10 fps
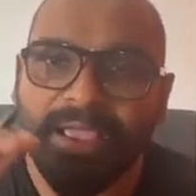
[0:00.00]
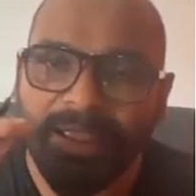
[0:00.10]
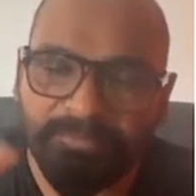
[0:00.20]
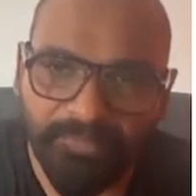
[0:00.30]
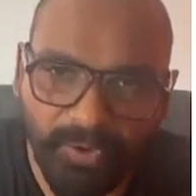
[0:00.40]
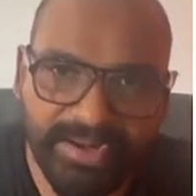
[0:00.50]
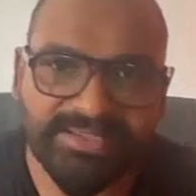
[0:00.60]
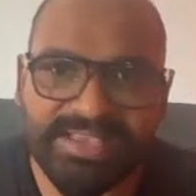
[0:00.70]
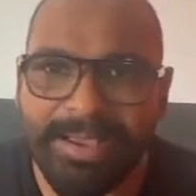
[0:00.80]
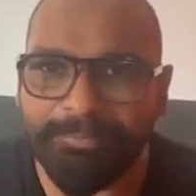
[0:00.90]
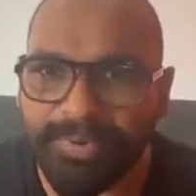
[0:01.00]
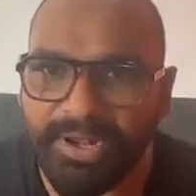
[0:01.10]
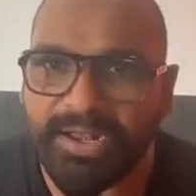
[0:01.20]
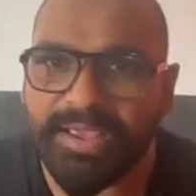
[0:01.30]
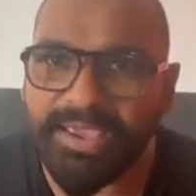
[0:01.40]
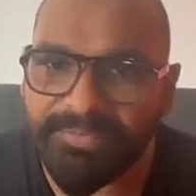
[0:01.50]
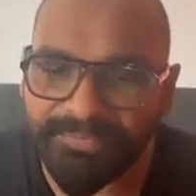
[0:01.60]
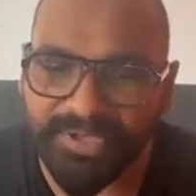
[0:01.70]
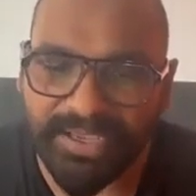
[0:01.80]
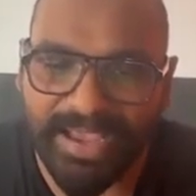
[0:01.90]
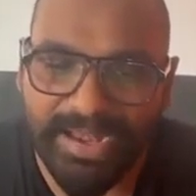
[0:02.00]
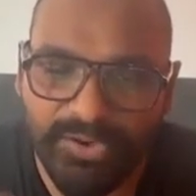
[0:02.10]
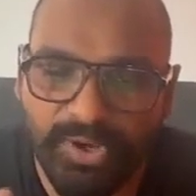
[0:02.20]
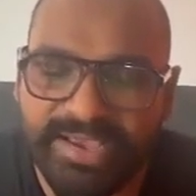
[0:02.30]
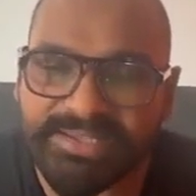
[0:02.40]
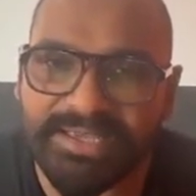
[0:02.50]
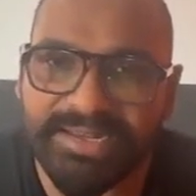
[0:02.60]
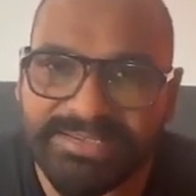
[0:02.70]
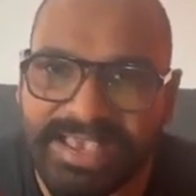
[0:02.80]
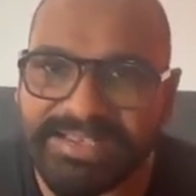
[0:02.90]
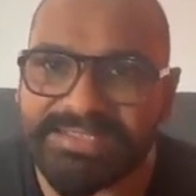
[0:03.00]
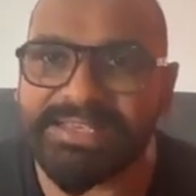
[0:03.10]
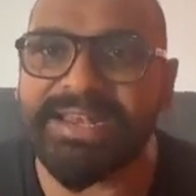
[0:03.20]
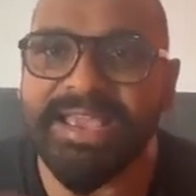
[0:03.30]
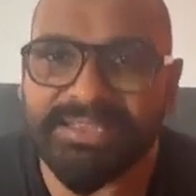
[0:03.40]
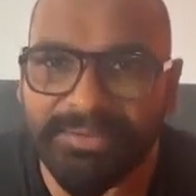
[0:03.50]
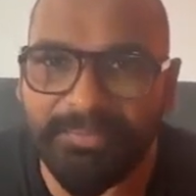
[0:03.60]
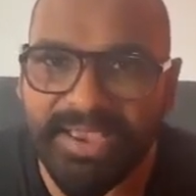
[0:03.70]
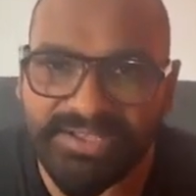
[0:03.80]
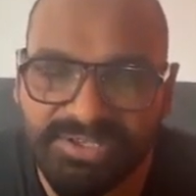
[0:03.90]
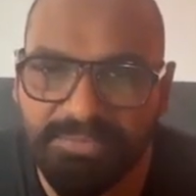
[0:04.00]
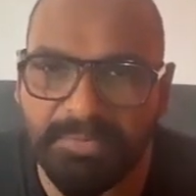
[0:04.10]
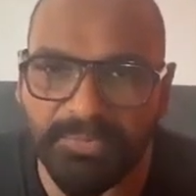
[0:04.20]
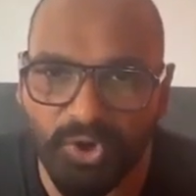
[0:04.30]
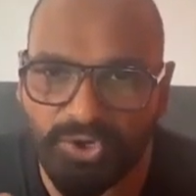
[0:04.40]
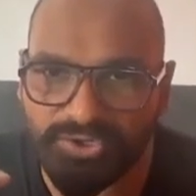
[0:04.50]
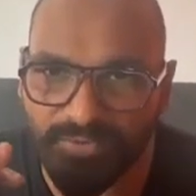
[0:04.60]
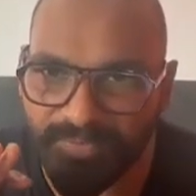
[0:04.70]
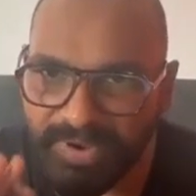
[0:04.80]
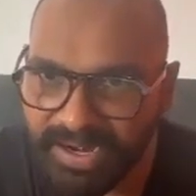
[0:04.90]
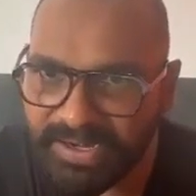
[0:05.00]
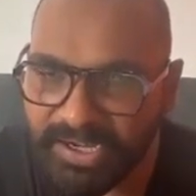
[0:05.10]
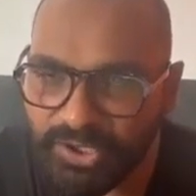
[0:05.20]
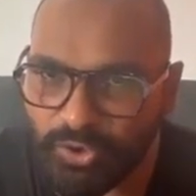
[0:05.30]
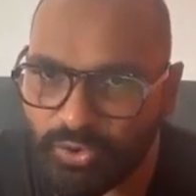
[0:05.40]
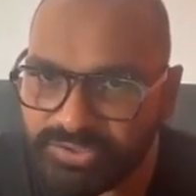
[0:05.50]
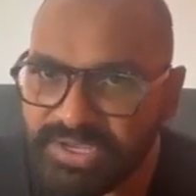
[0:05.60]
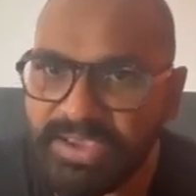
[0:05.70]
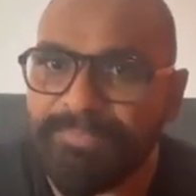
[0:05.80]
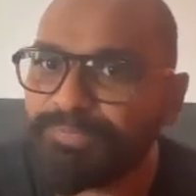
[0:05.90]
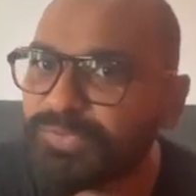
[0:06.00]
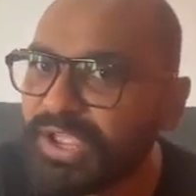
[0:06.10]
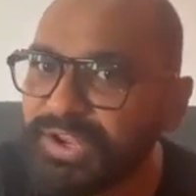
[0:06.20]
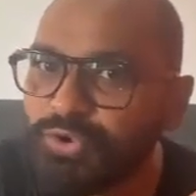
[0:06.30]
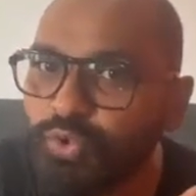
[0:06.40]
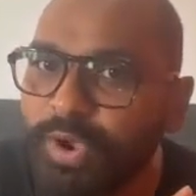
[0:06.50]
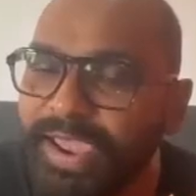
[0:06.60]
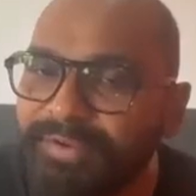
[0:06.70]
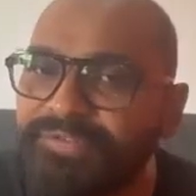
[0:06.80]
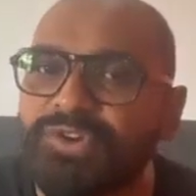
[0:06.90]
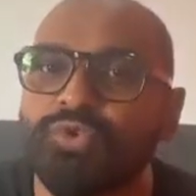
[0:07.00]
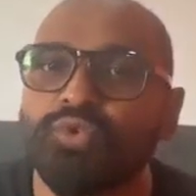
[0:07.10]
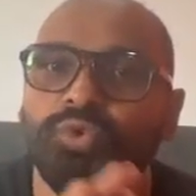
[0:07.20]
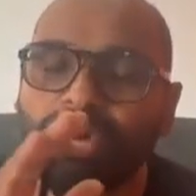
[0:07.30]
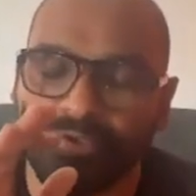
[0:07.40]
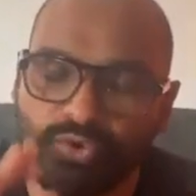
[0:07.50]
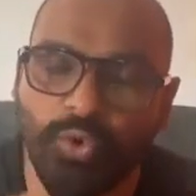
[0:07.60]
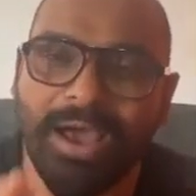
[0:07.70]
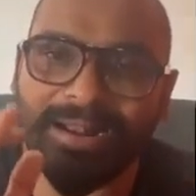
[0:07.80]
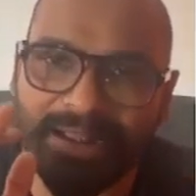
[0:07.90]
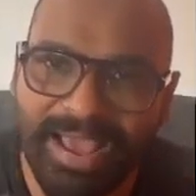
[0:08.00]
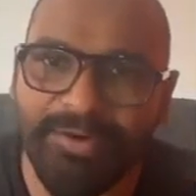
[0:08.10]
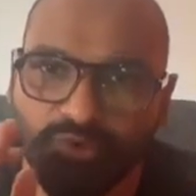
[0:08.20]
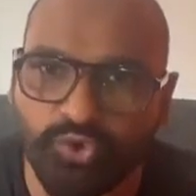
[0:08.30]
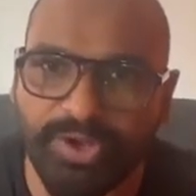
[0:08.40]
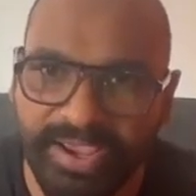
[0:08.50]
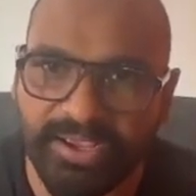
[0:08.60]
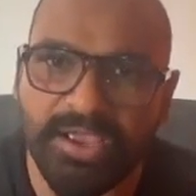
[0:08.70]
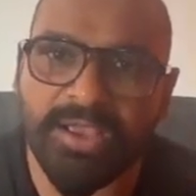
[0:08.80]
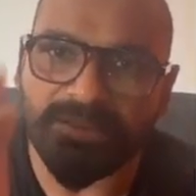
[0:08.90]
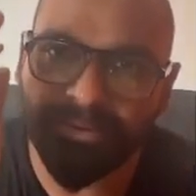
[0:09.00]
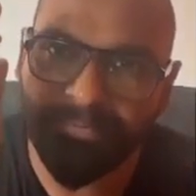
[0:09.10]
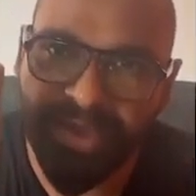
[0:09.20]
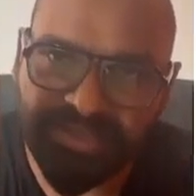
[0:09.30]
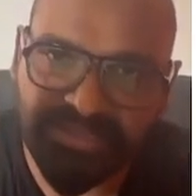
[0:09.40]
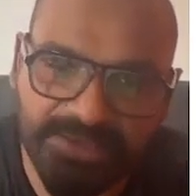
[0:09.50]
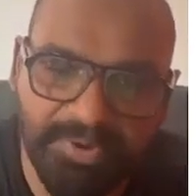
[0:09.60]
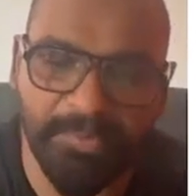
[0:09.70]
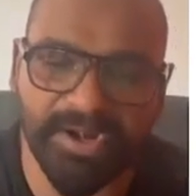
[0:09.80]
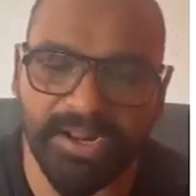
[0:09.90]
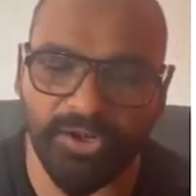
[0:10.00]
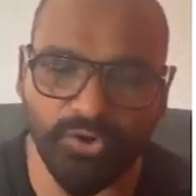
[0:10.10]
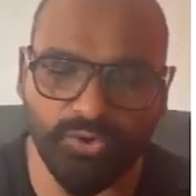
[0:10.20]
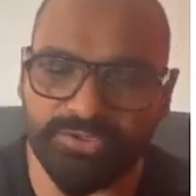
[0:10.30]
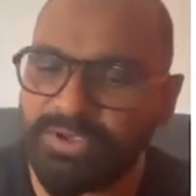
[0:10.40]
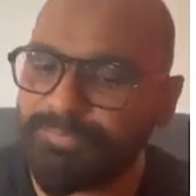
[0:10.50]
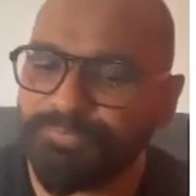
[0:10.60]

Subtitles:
and for example if the calculation is exceeding the maximum dose of adult dose, then you are allowed to take the maximum adult dose.